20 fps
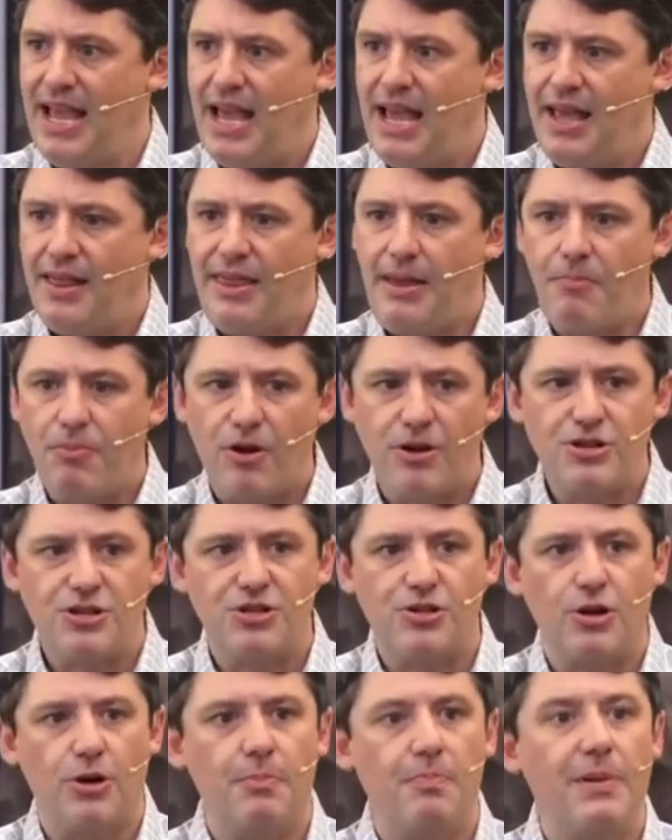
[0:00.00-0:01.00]
They purchase
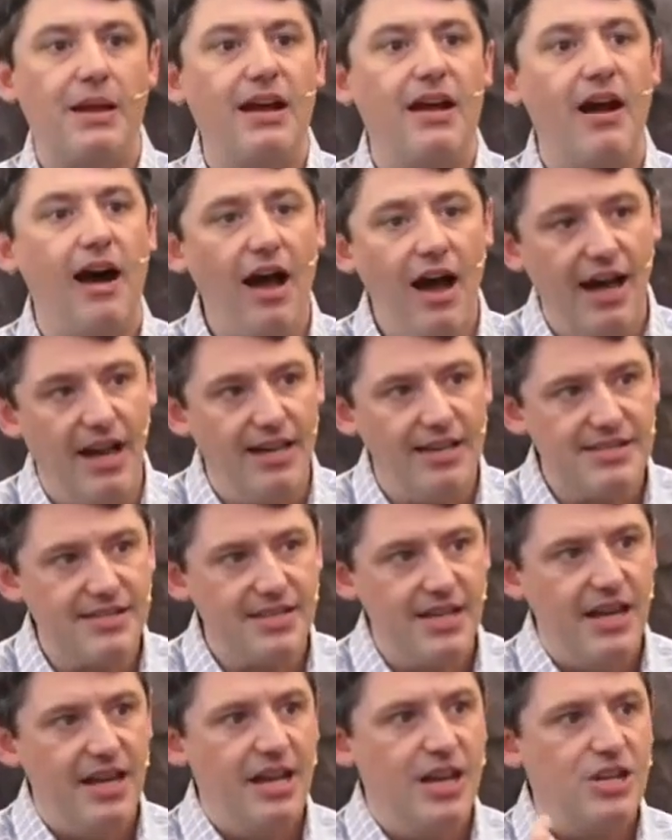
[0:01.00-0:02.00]
her because
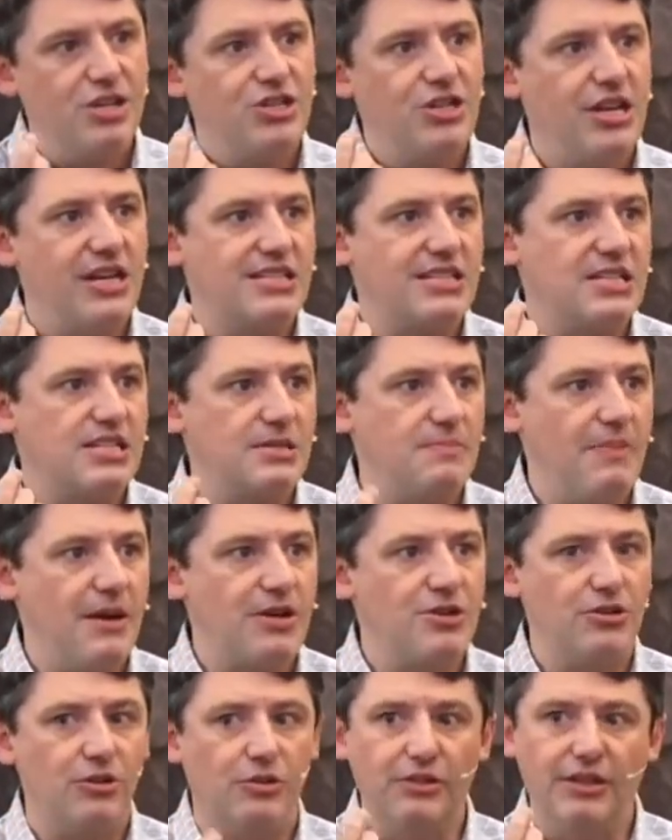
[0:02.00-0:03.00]
she has a
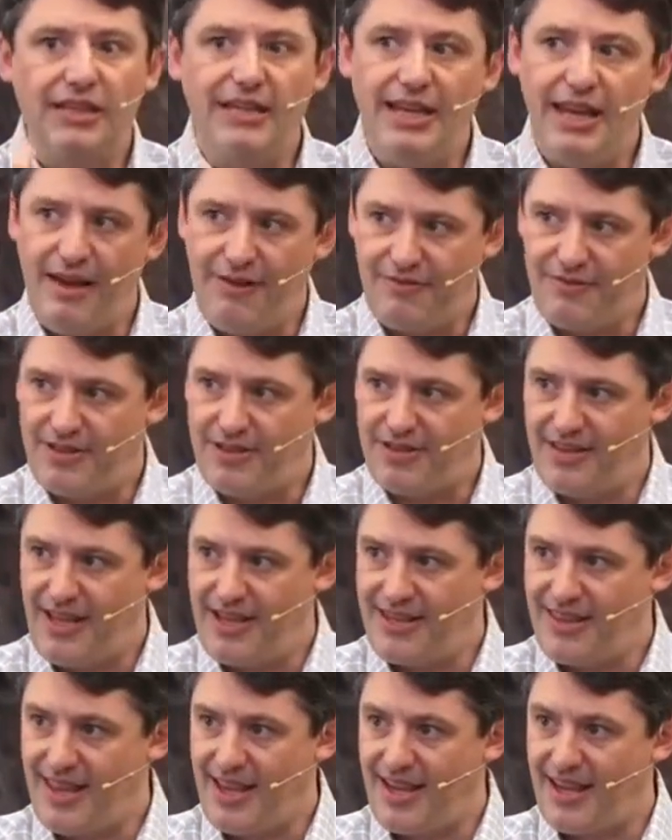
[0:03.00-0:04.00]
special gift, they
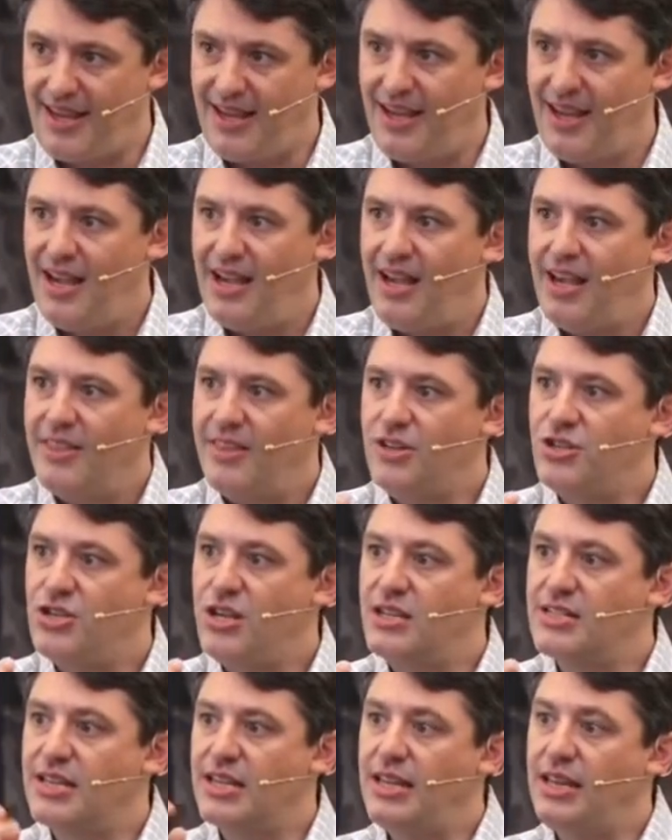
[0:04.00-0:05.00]
think, that she
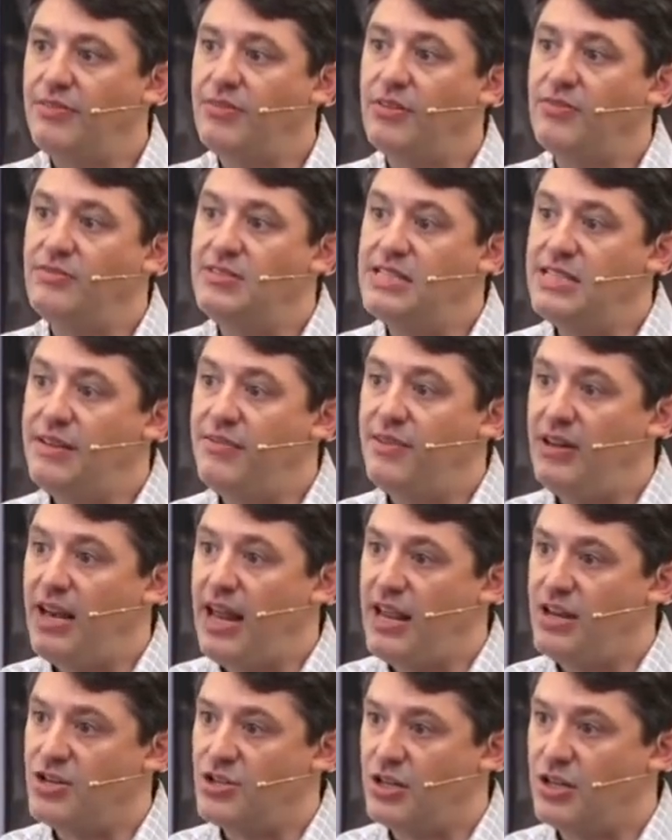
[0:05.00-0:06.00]
has a gift of
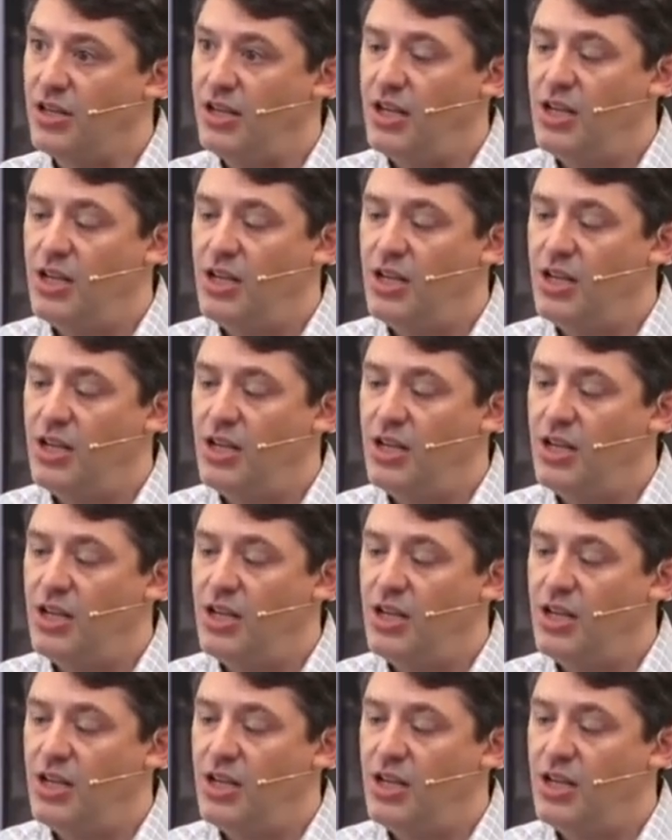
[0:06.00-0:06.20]
divination.